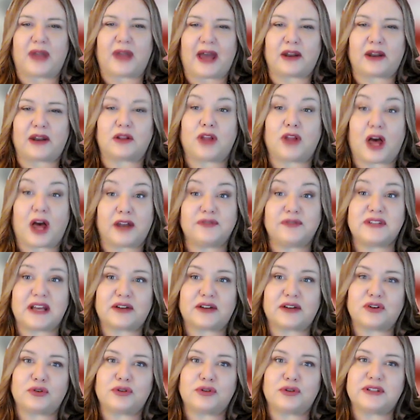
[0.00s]
We had a lot of
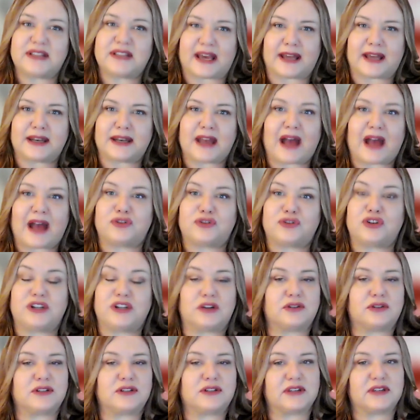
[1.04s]
technical debt after
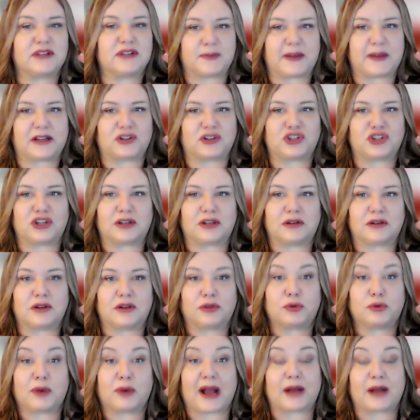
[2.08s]
years of expansion
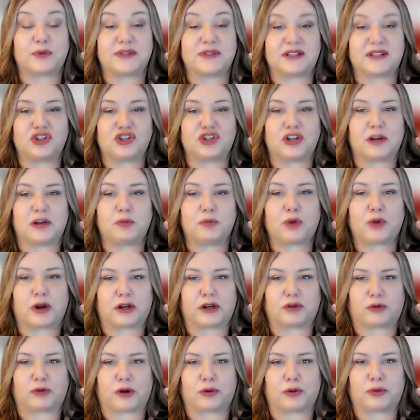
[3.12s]
through acquisition and
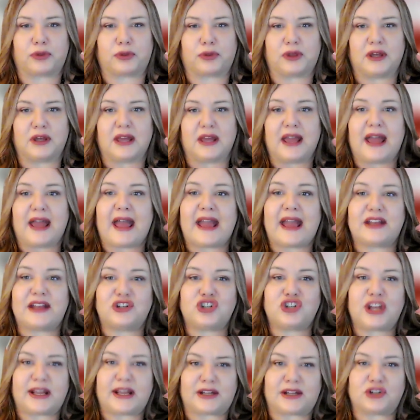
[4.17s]
product growth and
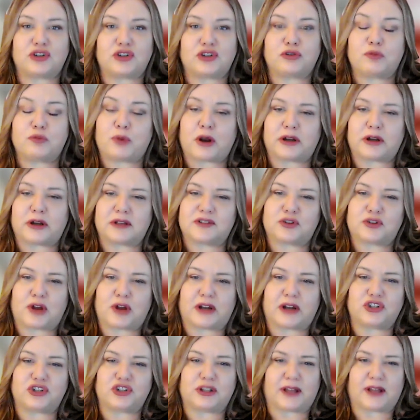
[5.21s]
change through product
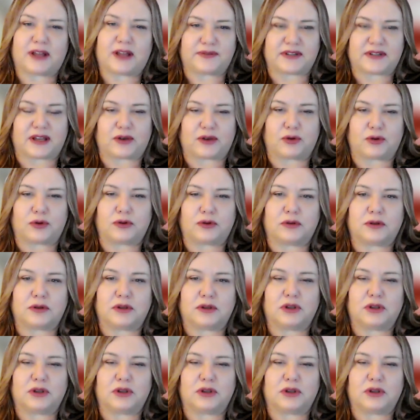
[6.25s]
strategy lifecycle.